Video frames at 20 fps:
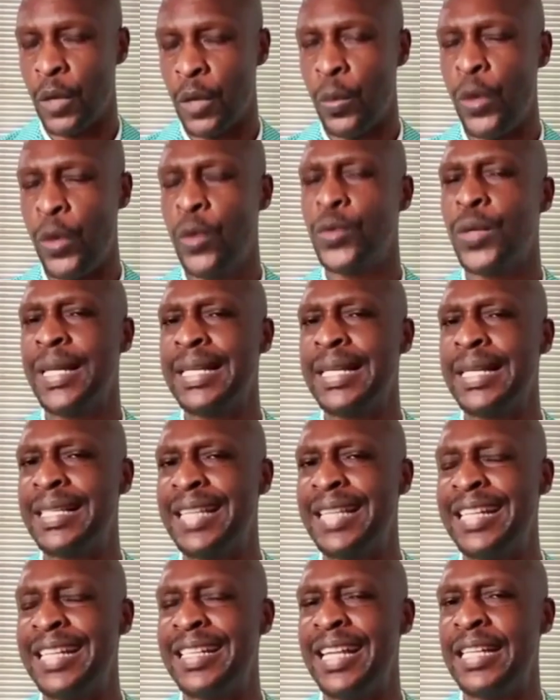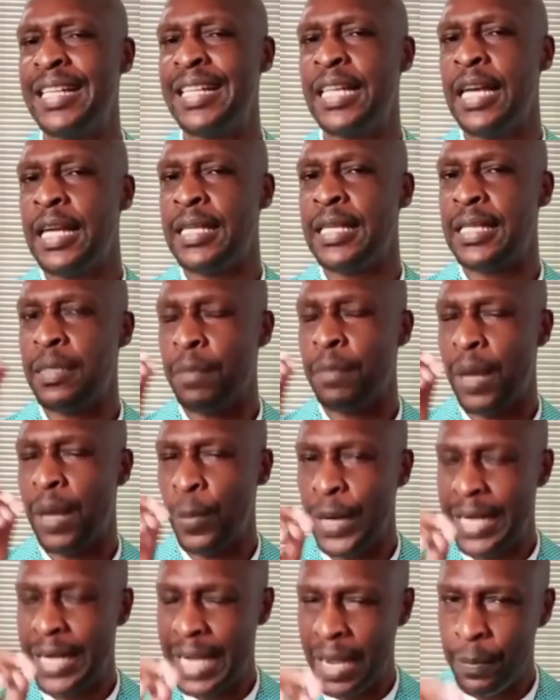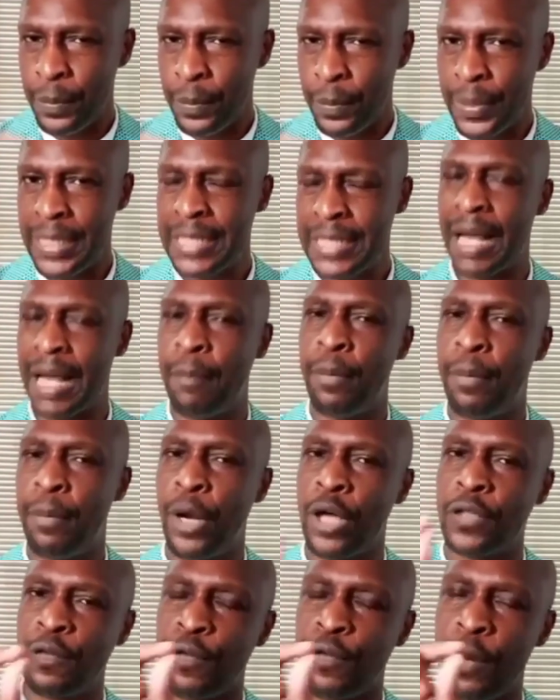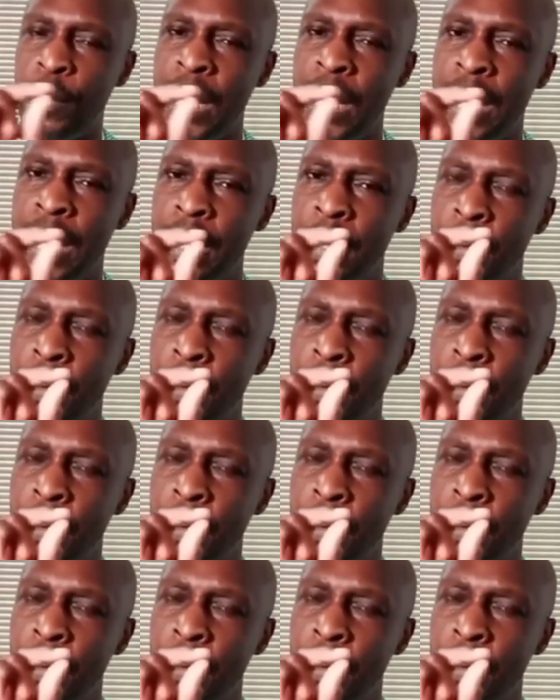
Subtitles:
We also understand that Zimbabwean companies are blocked from